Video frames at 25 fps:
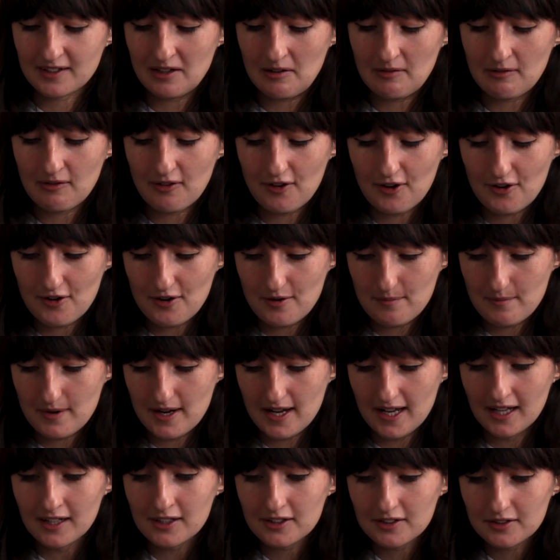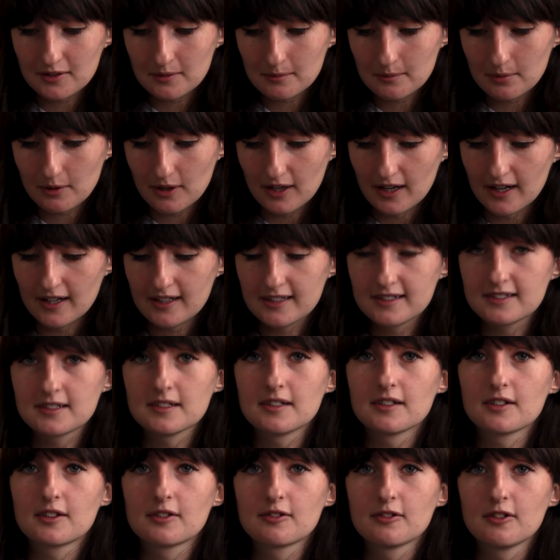from Anderson Press
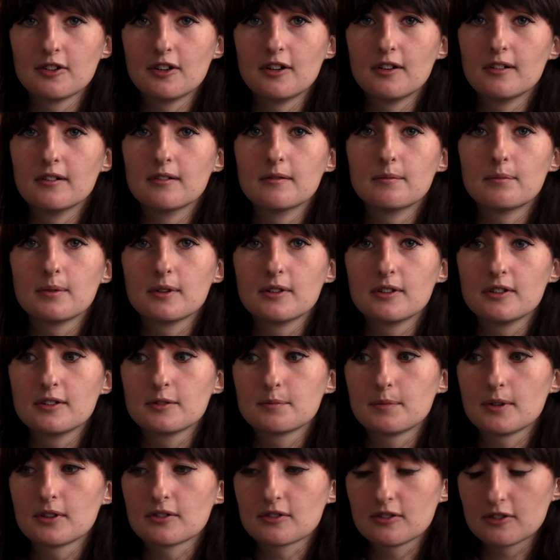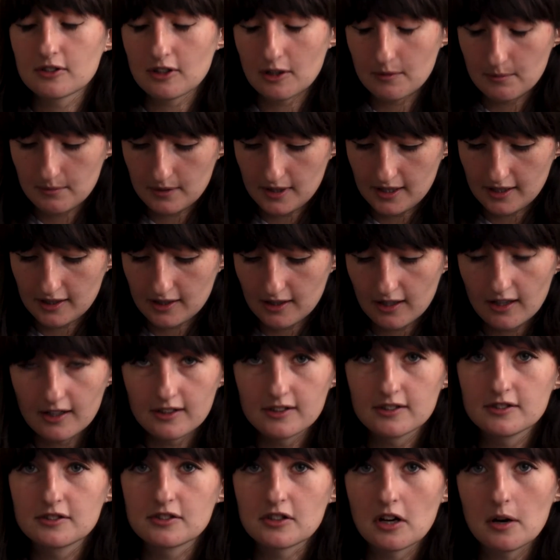through Blue's blog tour company
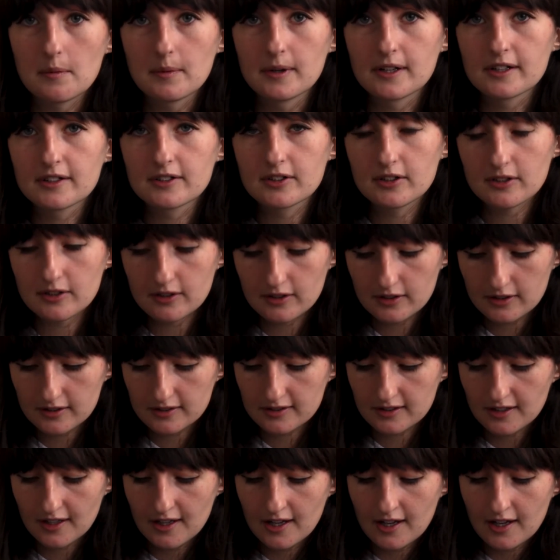Kaleidoscopic Tours